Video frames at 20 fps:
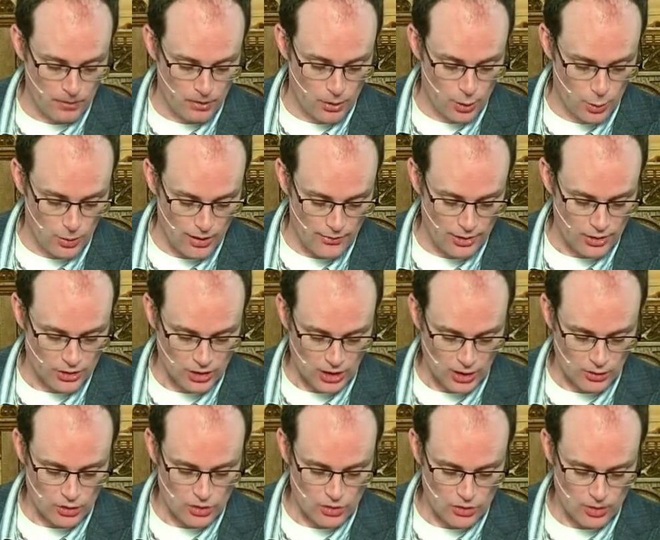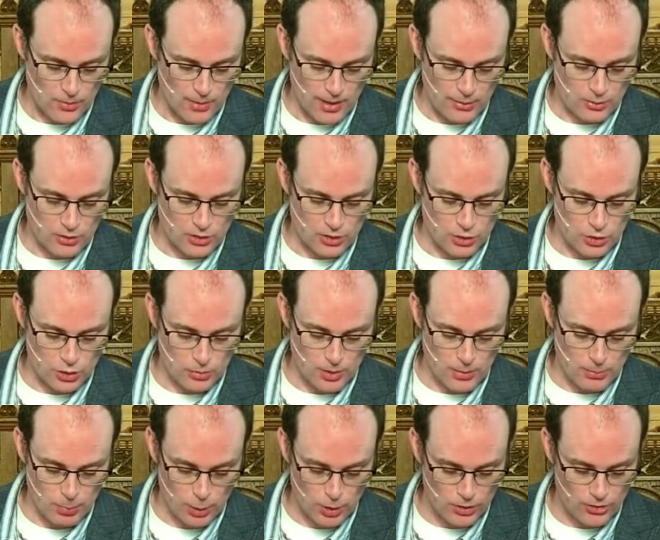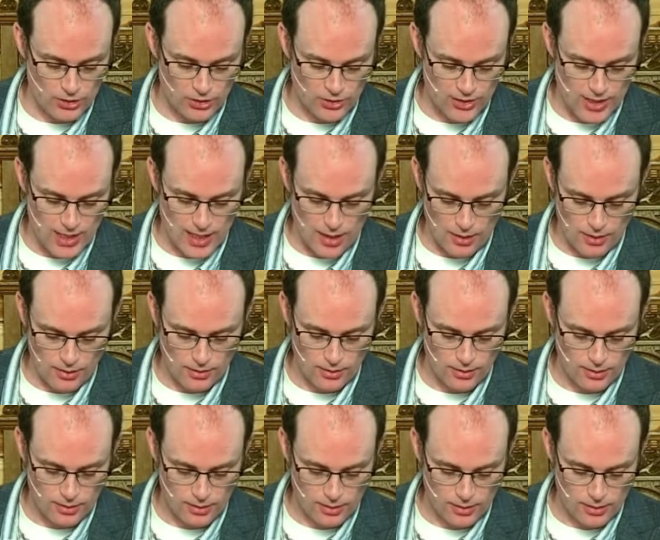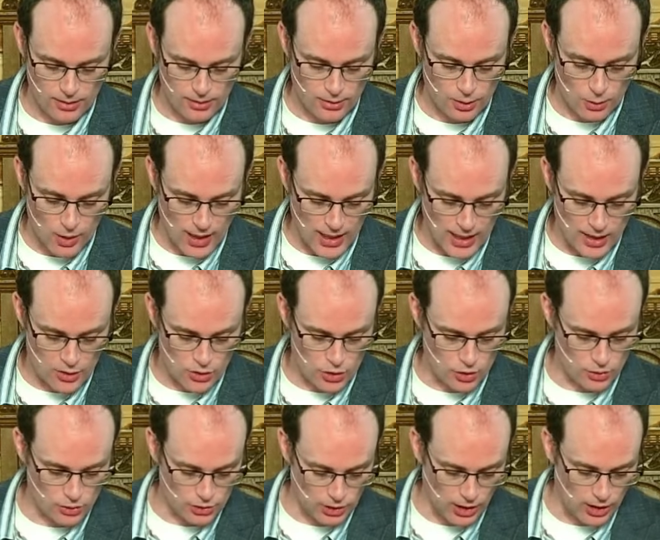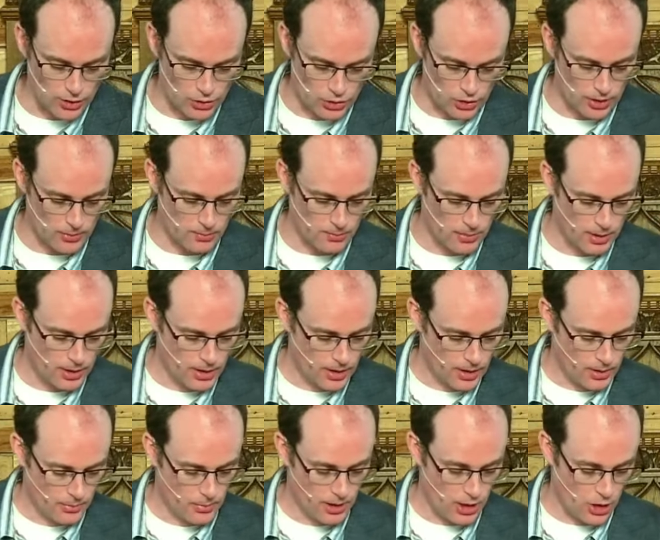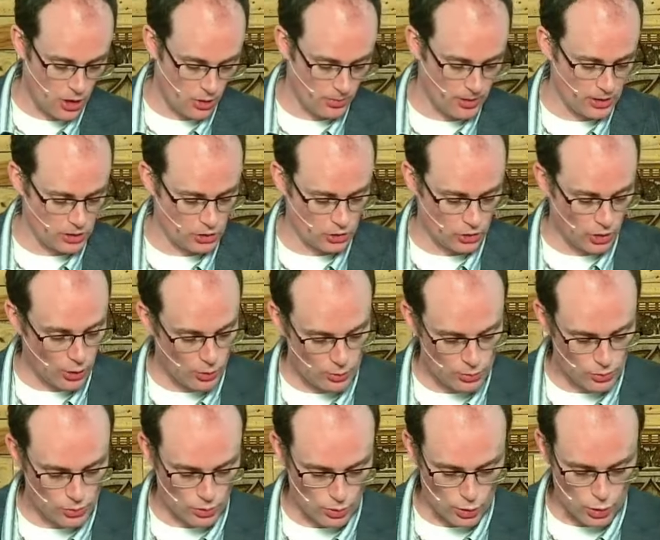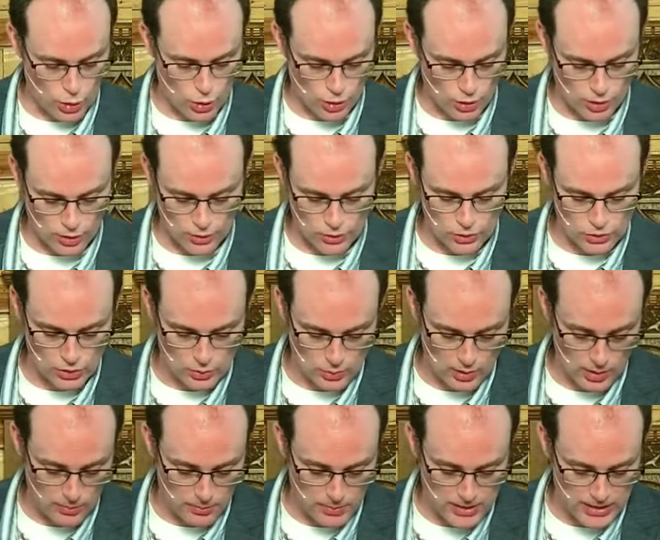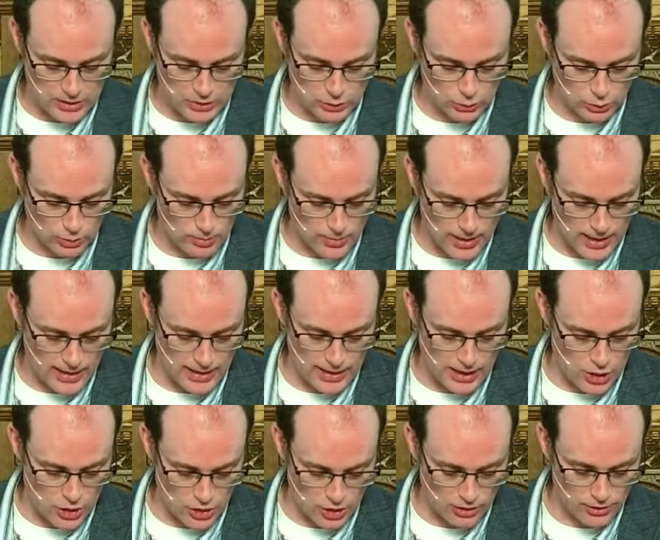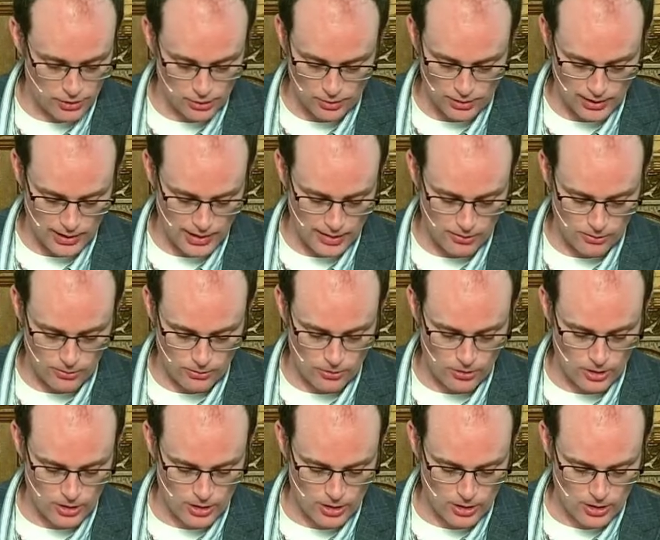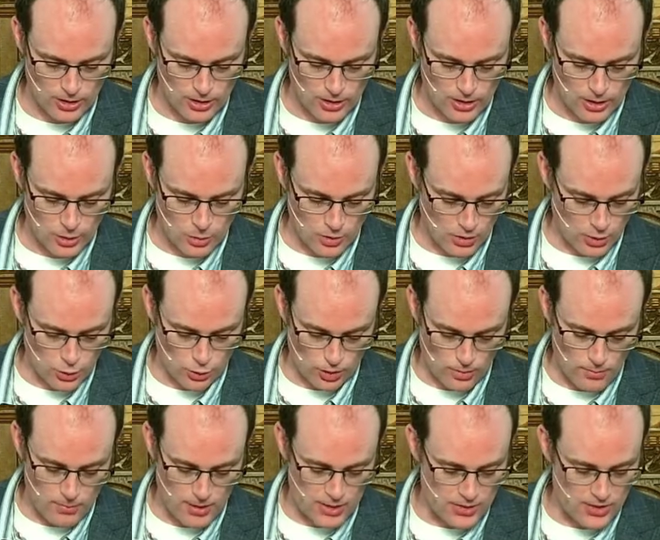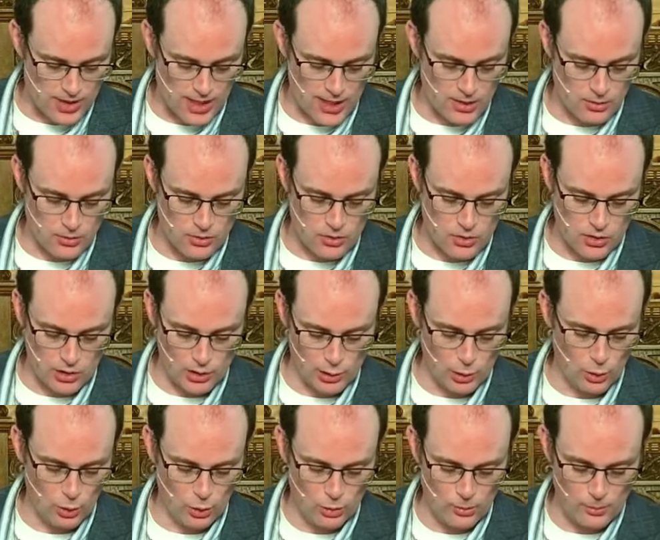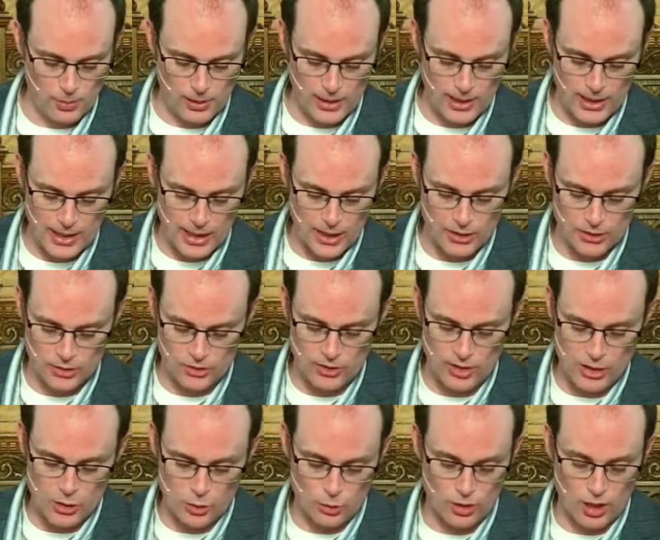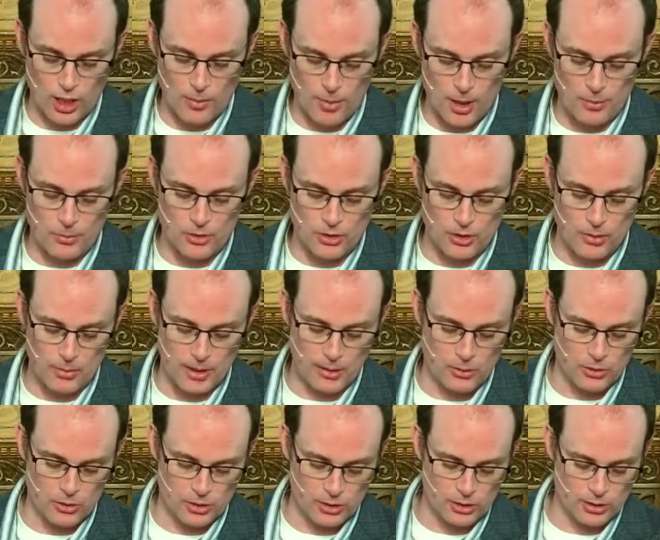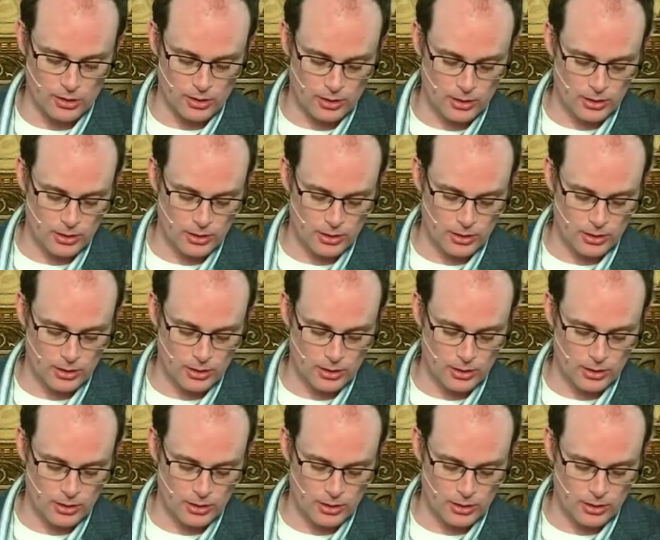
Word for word: Whoever touches the mountain shall be put to death. No hand shall touch him but he shall be stoned or shot, whether beast or man, he shall not live. When the trumpet sounds, a long blast, they shall come up to the mountain.